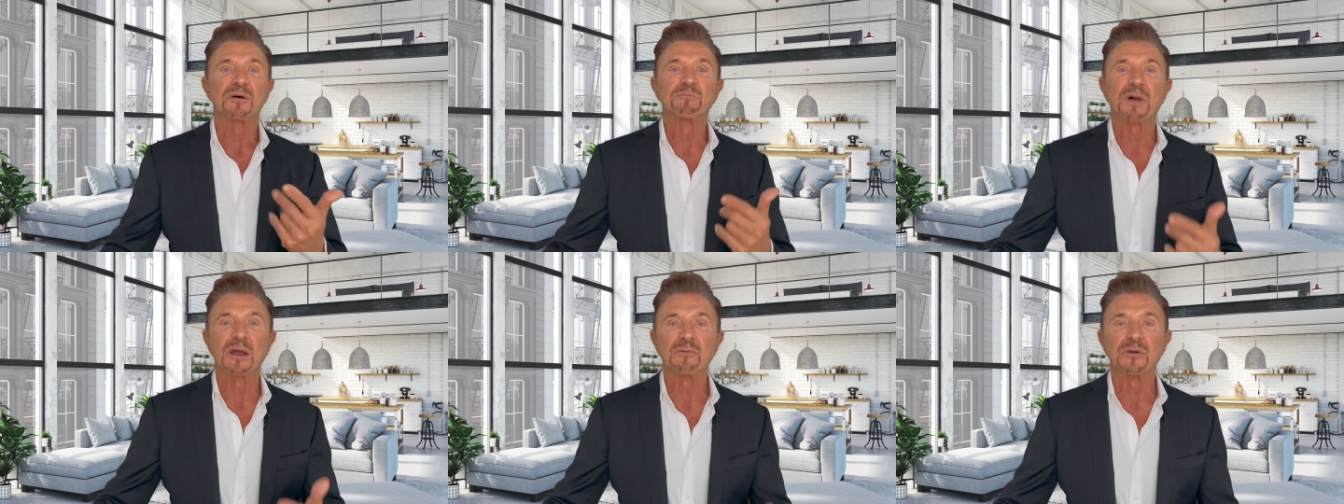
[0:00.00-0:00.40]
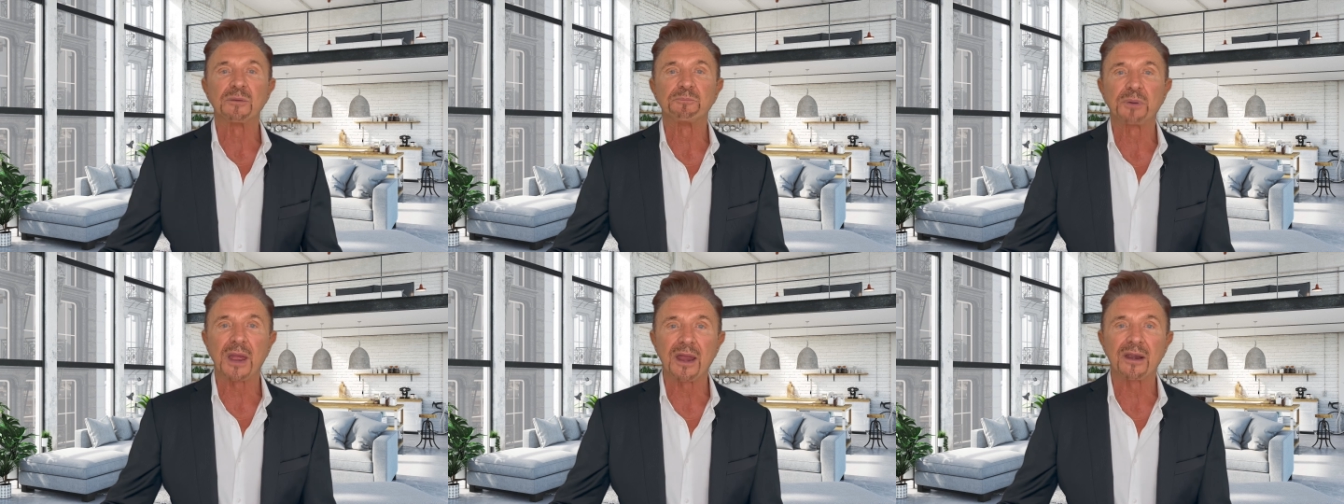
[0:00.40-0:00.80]
my
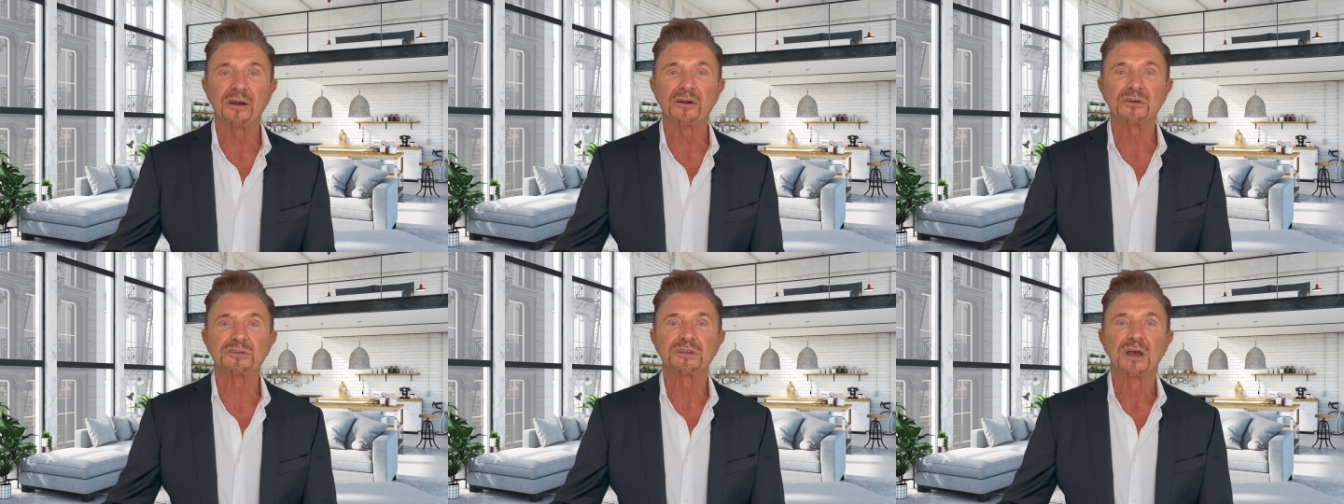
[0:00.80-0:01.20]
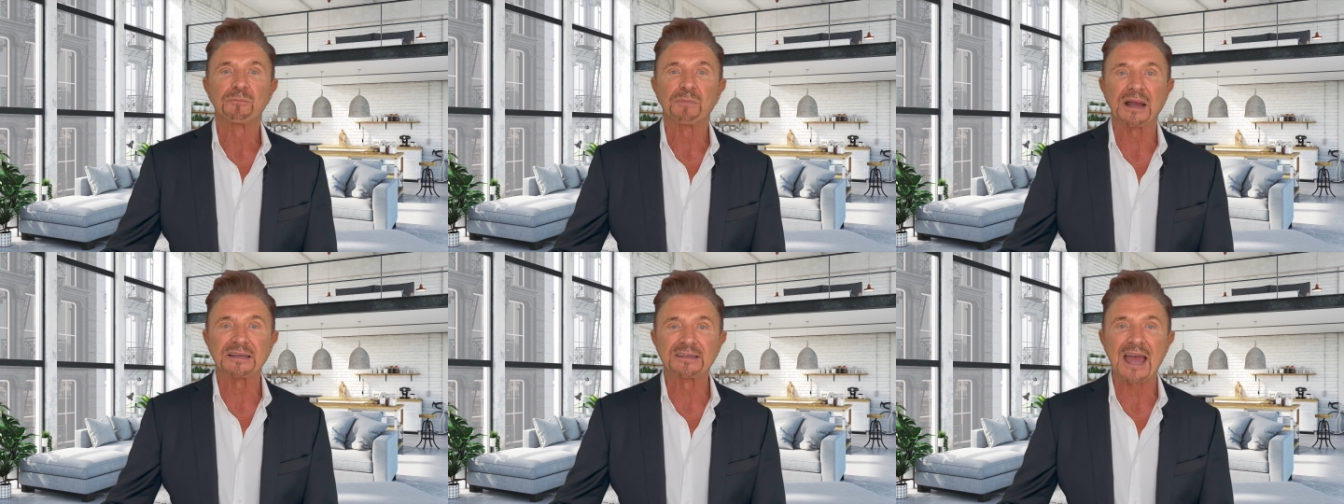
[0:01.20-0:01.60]
repairs,
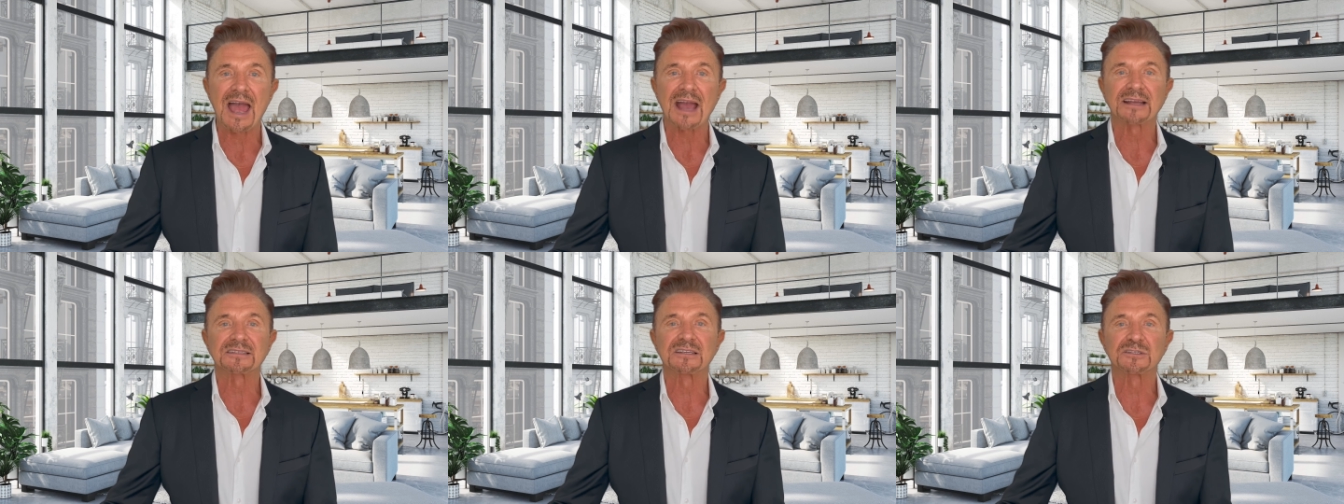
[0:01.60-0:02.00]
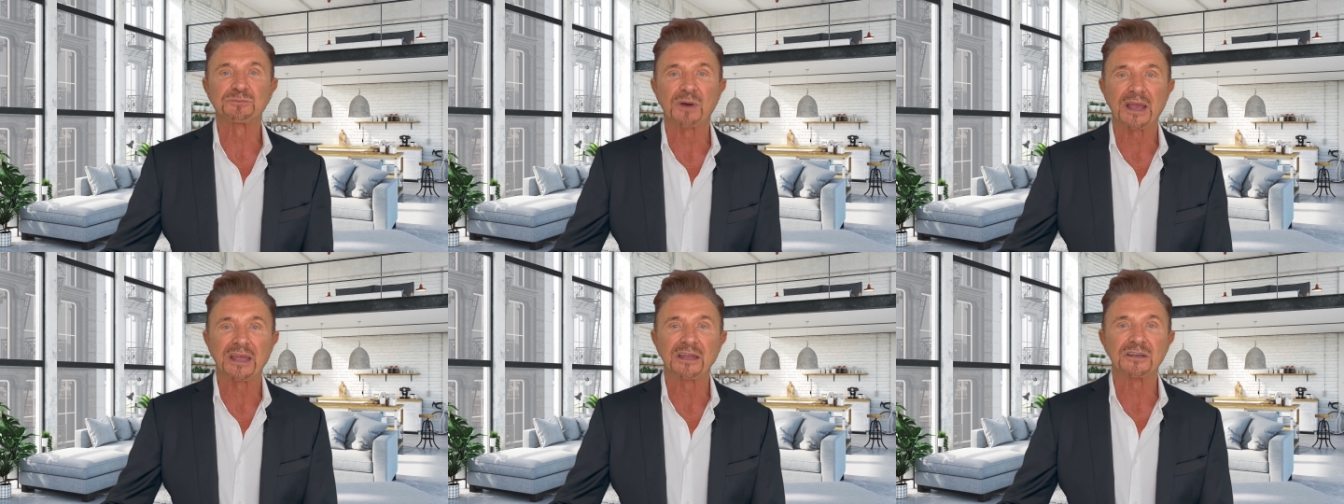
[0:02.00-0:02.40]
my taxes,
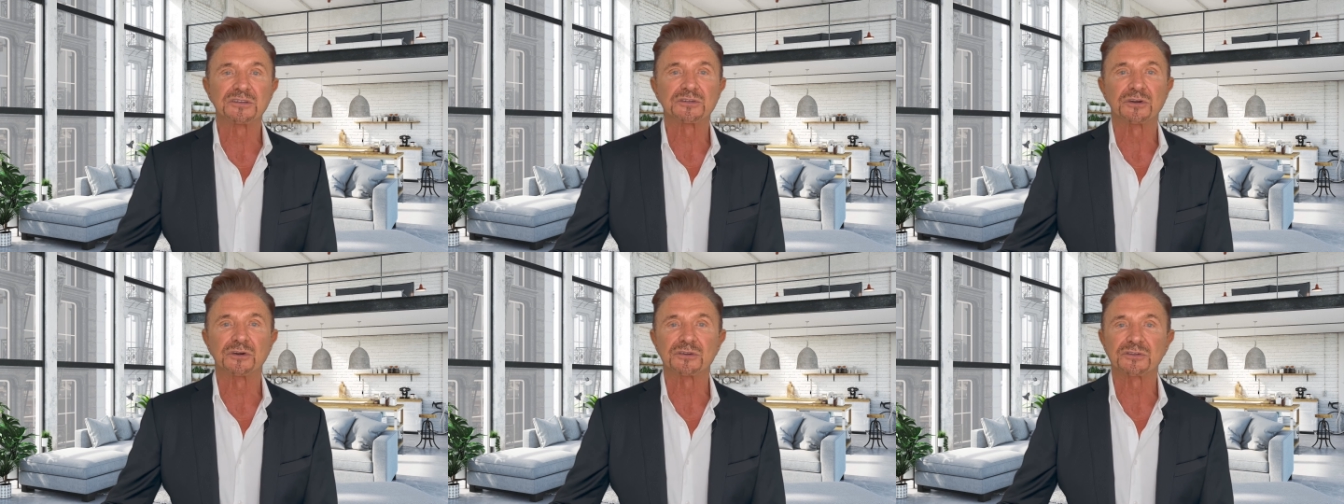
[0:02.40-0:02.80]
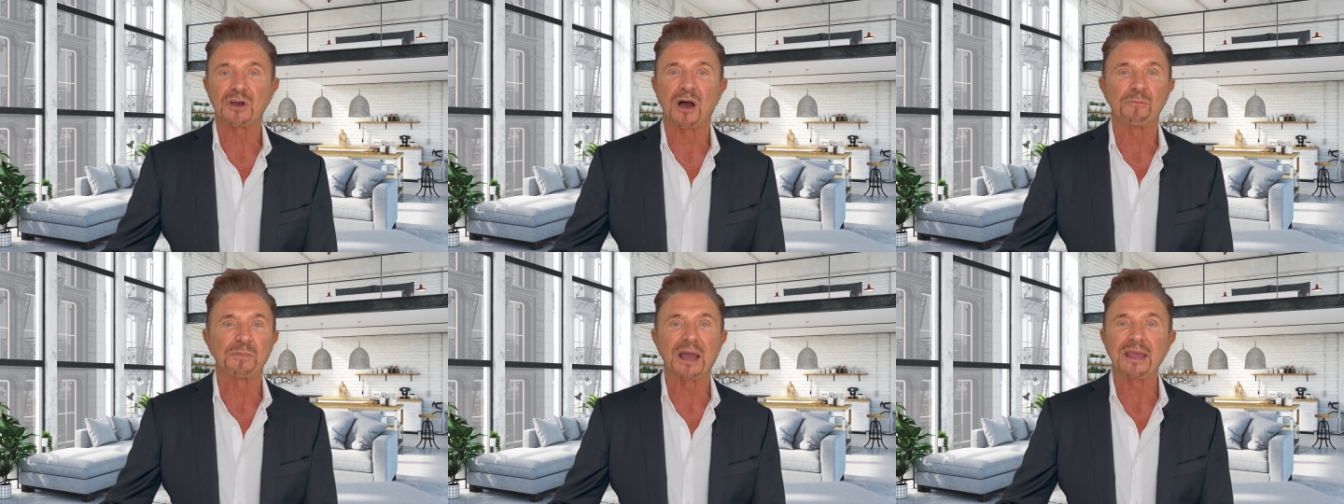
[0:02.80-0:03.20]
my insurance
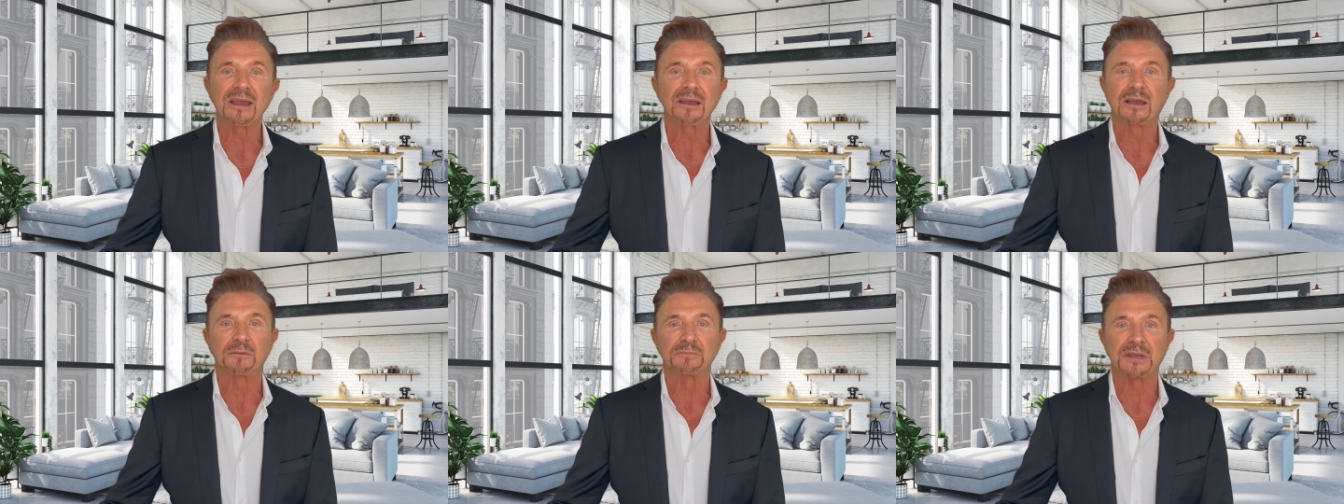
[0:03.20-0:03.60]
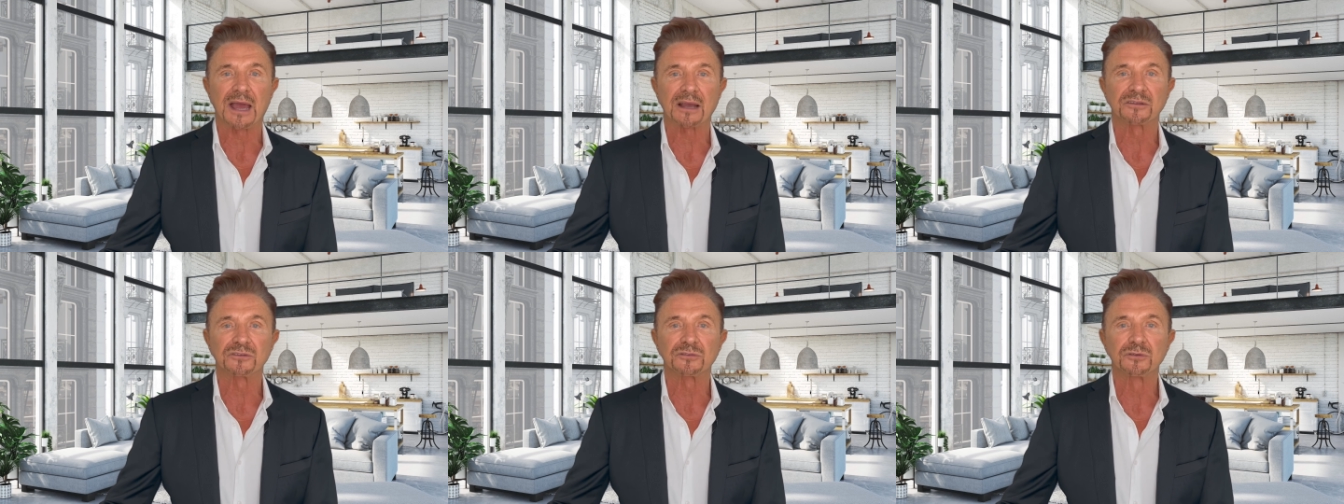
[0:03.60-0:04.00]
on my income taxes,